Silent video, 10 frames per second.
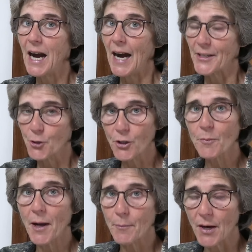I took
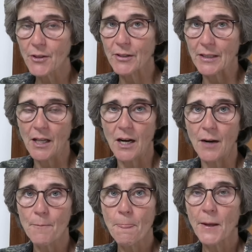my
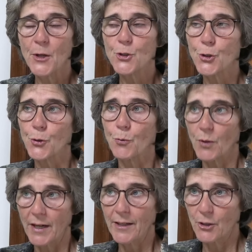mother-in-law to
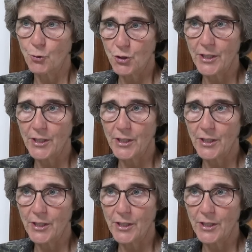here in North